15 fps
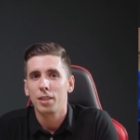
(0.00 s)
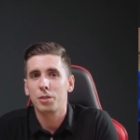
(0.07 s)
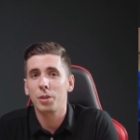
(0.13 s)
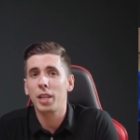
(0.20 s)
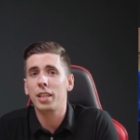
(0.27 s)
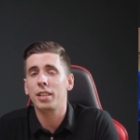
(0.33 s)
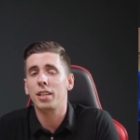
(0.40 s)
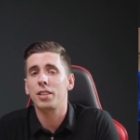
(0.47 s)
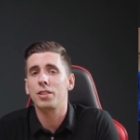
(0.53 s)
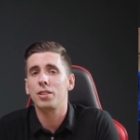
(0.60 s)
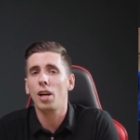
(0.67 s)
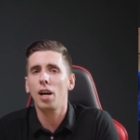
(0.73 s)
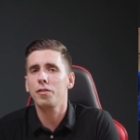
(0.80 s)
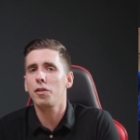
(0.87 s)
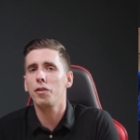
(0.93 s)
created a
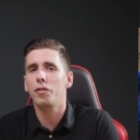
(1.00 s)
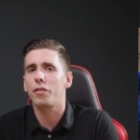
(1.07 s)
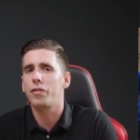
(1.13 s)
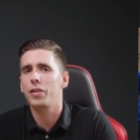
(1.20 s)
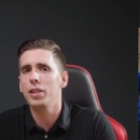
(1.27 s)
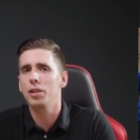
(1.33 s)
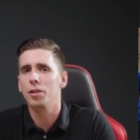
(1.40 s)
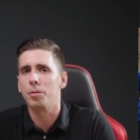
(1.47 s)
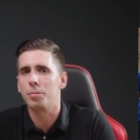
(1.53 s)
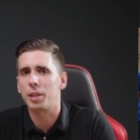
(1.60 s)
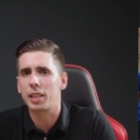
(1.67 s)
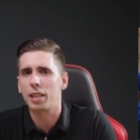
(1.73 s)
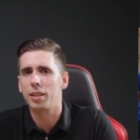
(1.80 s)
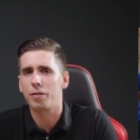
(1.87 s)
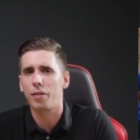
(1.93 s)
novel film
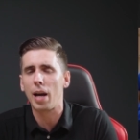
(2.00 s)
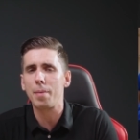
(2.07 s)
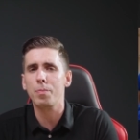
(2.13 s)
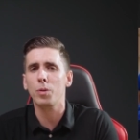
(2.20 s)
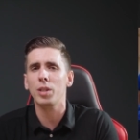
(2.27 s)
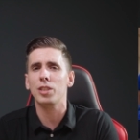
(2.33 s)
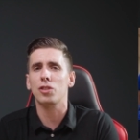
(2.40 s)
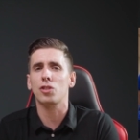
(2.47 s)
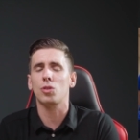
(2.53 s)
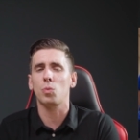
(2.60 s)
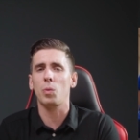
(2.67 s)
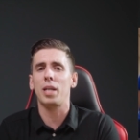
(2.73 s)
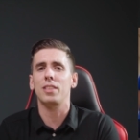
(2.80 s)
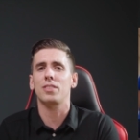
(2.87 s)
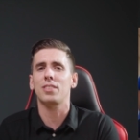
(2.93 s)
that can evaporate sweat